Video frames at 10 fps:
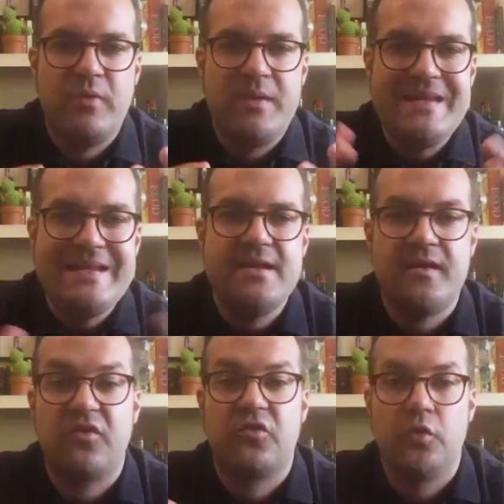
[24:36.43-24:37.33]
remedy
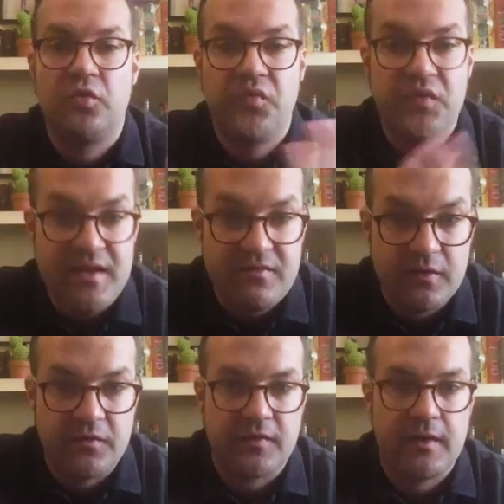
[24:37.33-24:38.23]
against those
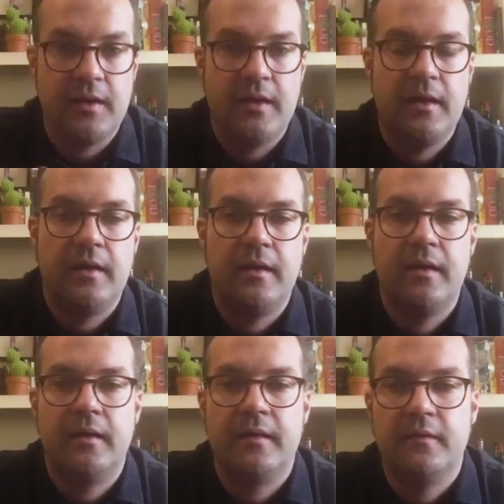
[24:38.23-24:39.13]
fevers,
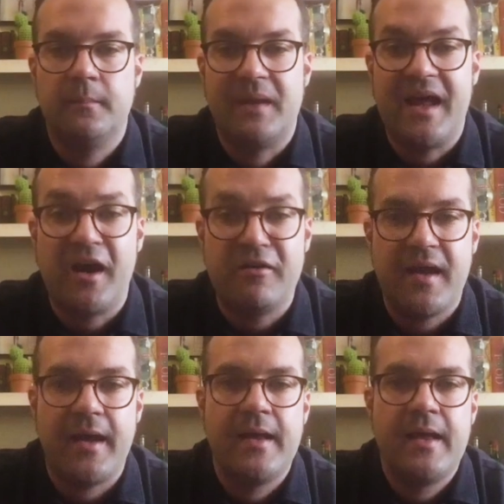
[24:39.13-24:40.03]
uh, the malaria,